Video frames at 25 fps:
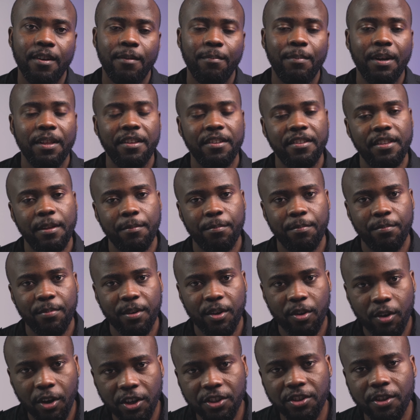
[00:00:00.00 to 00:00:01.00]
But
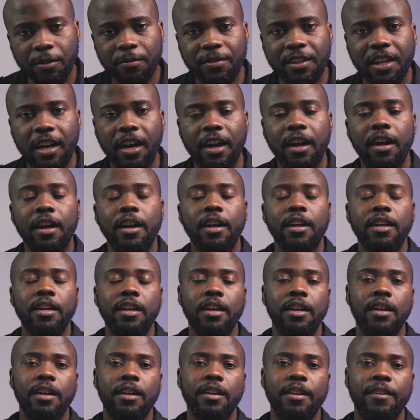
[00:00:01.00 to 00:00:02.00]
because of the
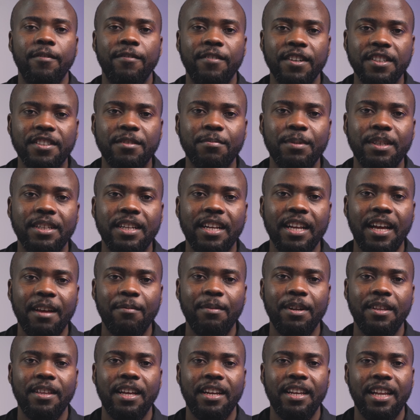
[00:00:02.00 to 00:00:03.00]
investment
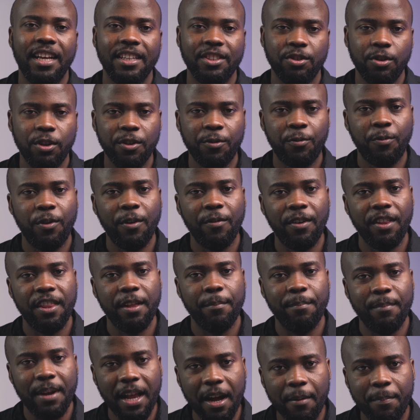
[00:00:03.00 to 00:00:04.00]
climate that does not favor the
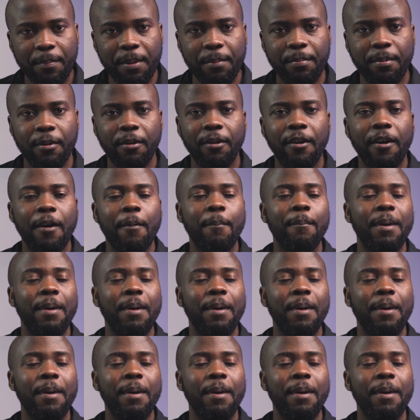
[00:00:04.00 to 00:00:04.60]
black people,